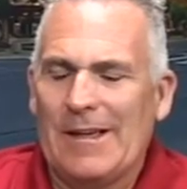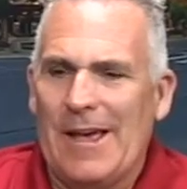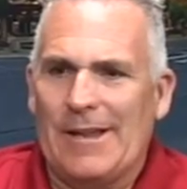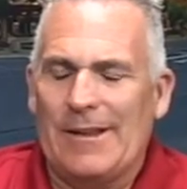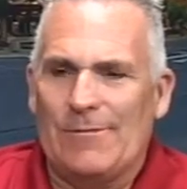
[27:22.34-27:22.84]

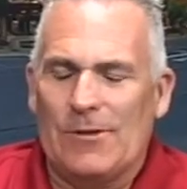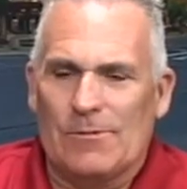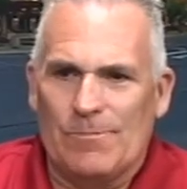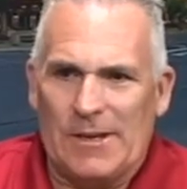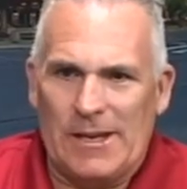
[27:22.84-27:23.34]
And if
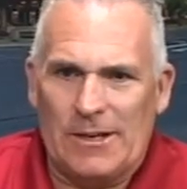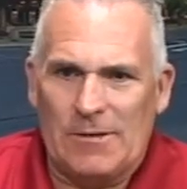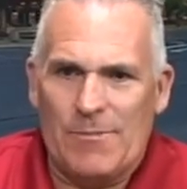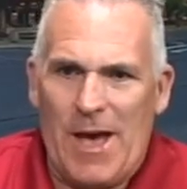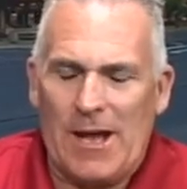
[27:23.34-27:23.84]
they're beginning
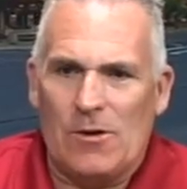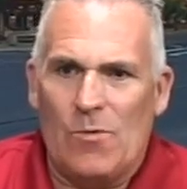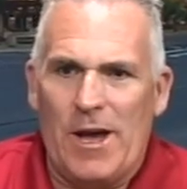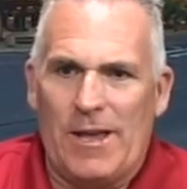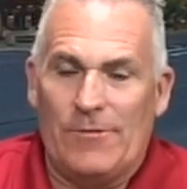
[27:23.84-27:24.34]
to back
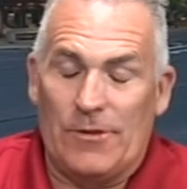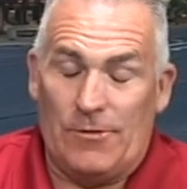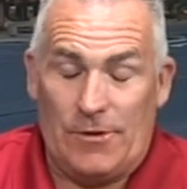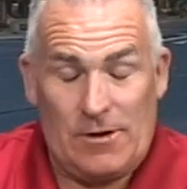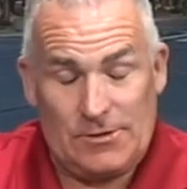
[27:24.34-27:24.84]
away, even
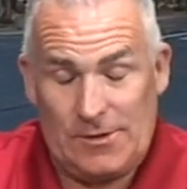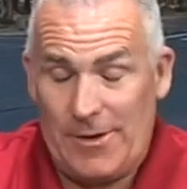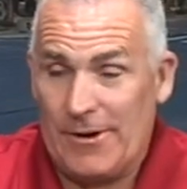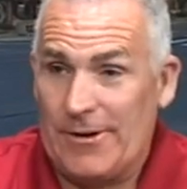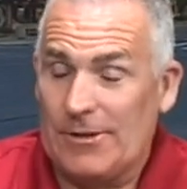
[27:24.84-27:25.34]
though there are some
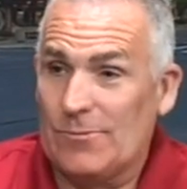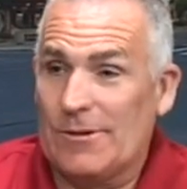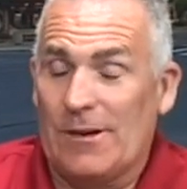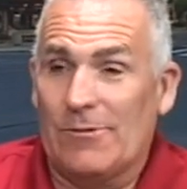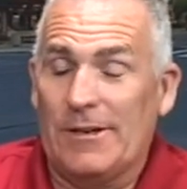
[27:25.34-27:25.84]
areas where
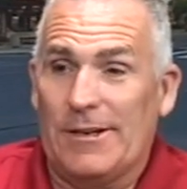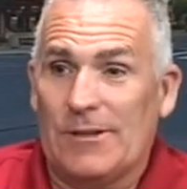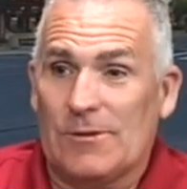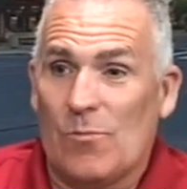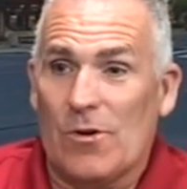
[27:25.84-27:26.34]
they really
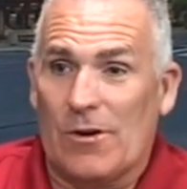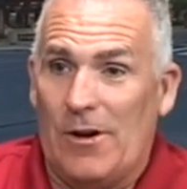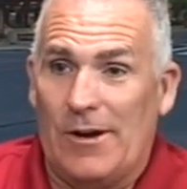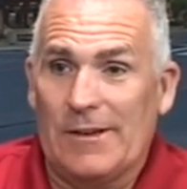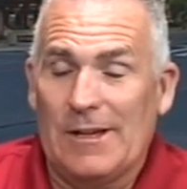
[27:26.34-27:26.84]
need some work
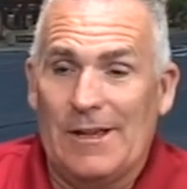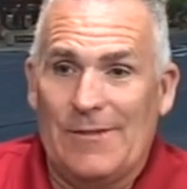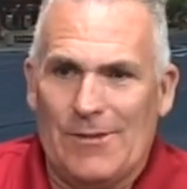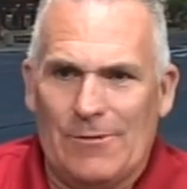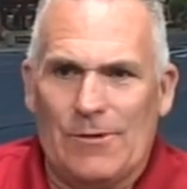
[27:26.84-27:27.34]
on,
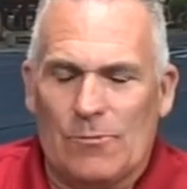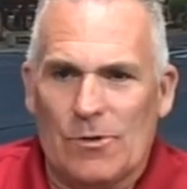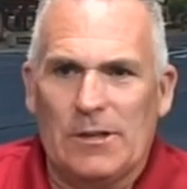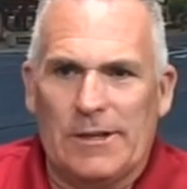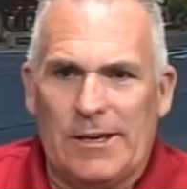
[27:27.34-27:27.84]
they're
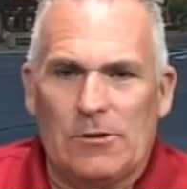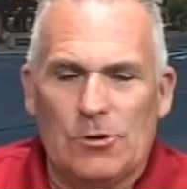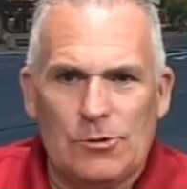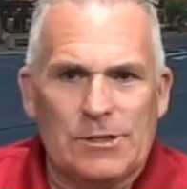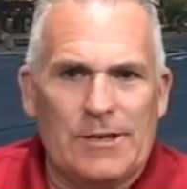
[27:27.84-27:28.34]
really
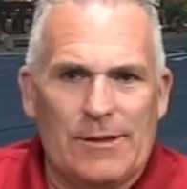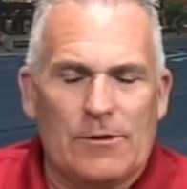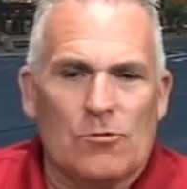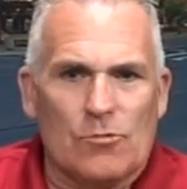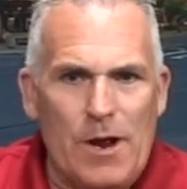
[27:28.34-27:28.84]
loosening
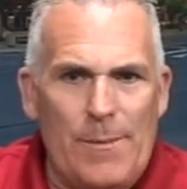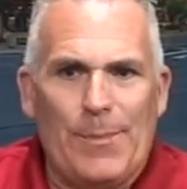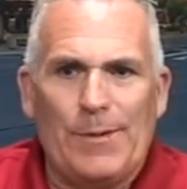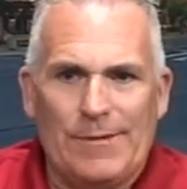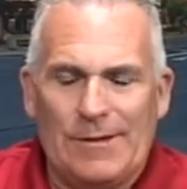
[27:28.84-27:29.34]
the
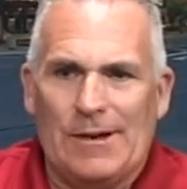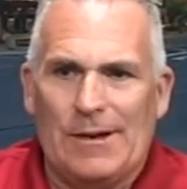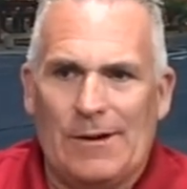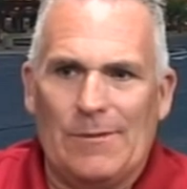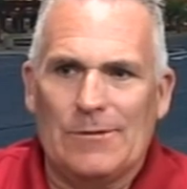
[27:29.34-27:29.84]
grip
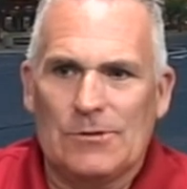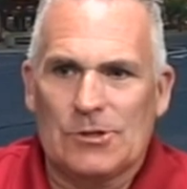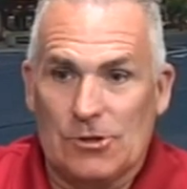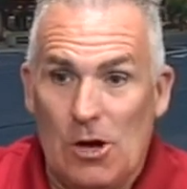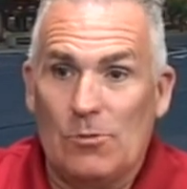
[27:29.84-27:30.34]

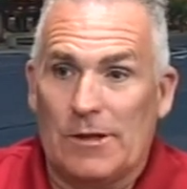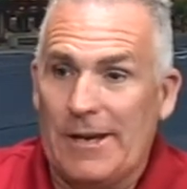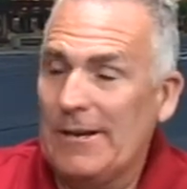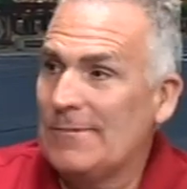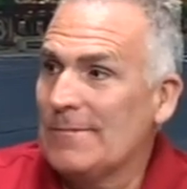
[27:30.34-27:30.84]
slowly